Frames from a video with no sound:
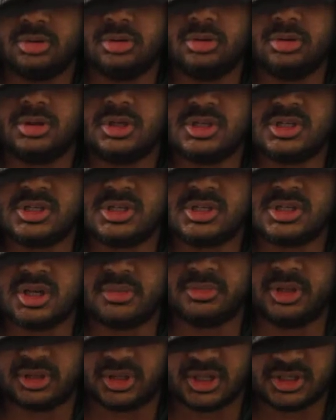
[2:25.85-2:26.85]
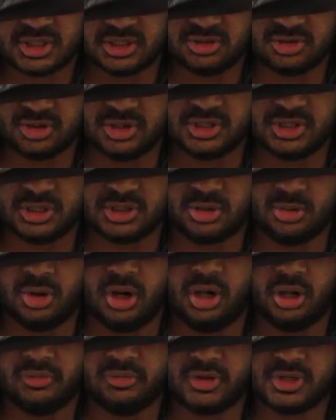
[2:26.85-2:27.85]
This is something that's intrinsic to
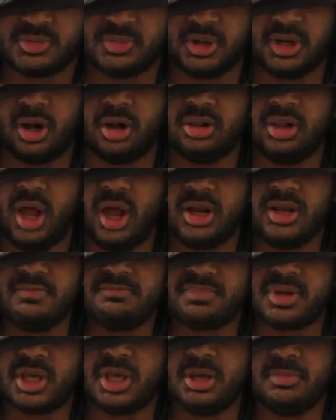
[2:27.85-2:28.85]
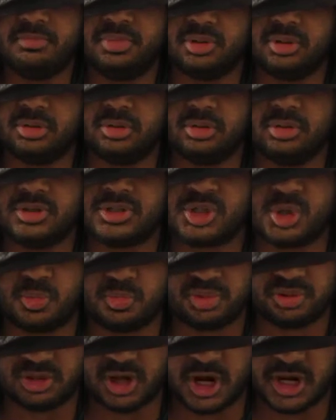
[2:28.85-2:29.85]
all of us, but a lot of people
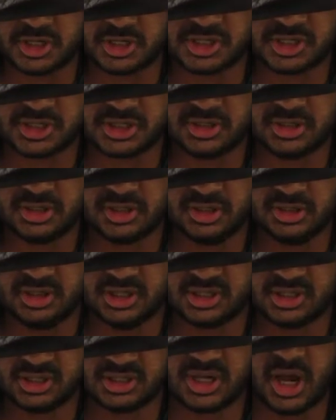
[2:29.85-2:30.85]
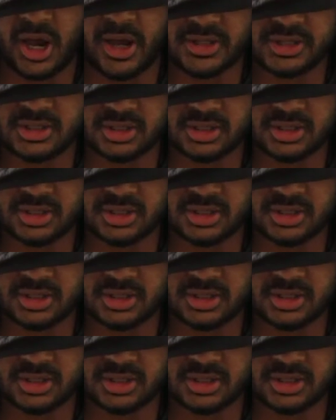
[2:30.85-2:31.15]
suppress this side